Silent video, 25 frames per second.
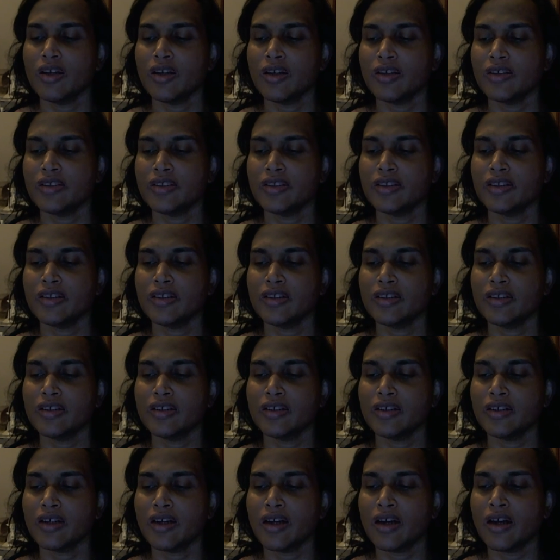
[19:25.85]

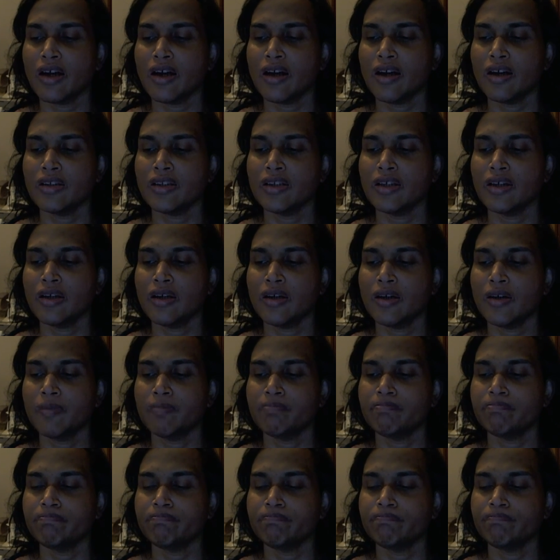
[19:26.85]
the car, the,
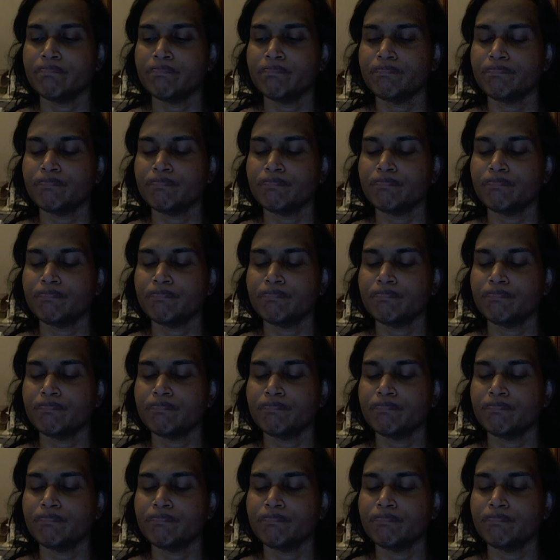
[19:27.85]
um,